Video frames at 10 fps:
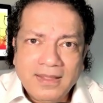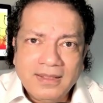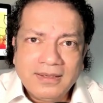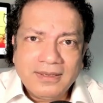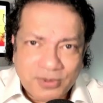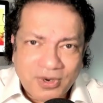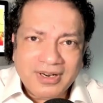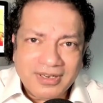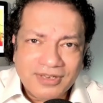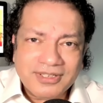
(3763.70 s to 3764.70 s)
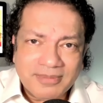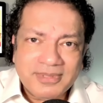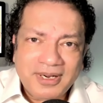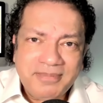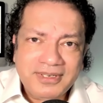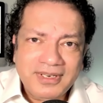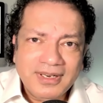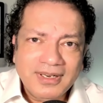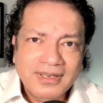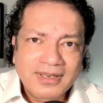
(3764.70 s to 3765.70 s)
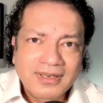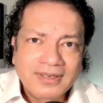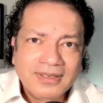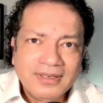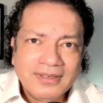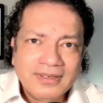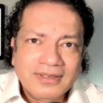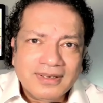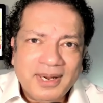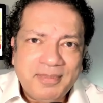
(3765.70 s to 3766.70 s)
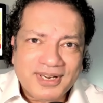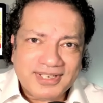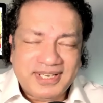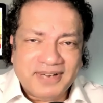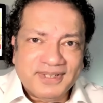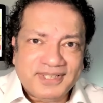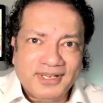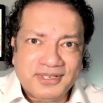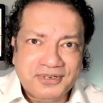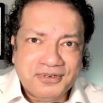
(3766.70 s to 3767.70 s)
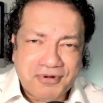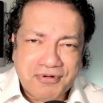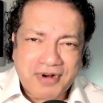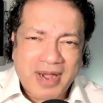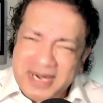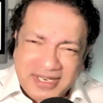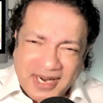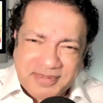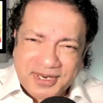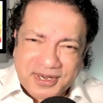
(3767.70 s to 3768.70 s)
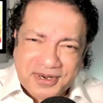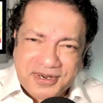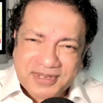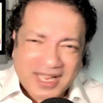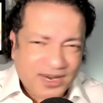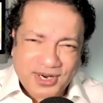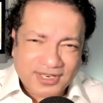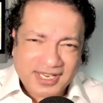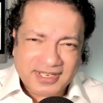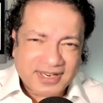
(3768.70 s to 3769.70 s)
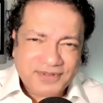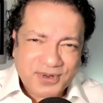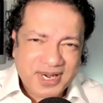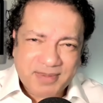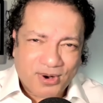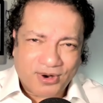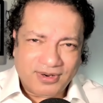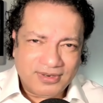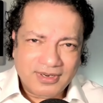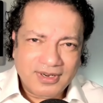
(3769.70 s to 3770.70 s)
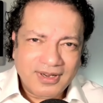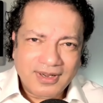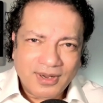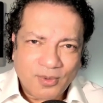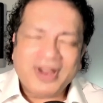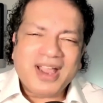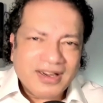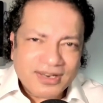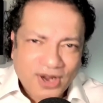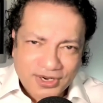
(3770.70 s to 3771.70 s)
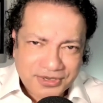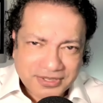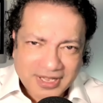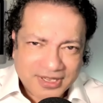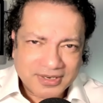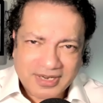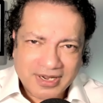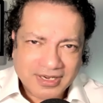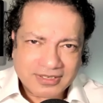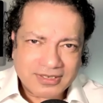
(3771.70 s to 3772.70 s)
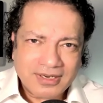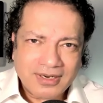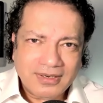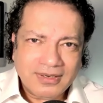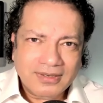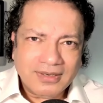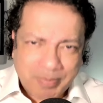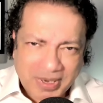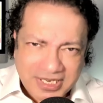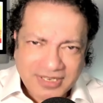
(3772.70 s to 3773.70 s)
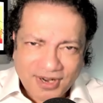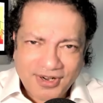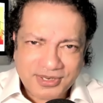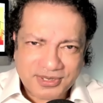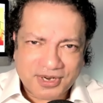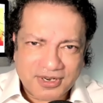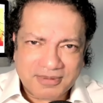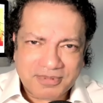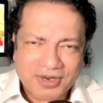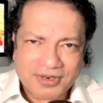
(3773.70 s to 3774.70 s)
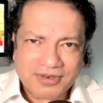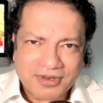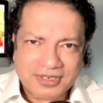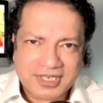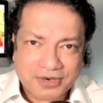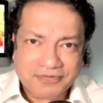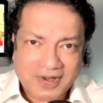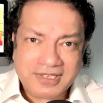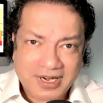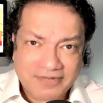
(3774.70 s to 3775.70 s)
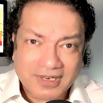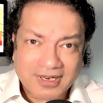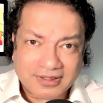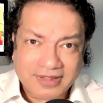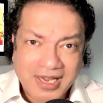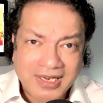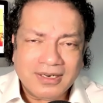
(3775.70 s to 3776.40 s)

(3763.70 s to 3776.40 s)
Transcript: You're worried, no, sometimes? Yeah, because the devil tells you, oh, how many times are you going to do that? Now God doesn't love you anymore. What kind of God do you think he is? A petty God who's gonna gonna gonna take offense at every little thing?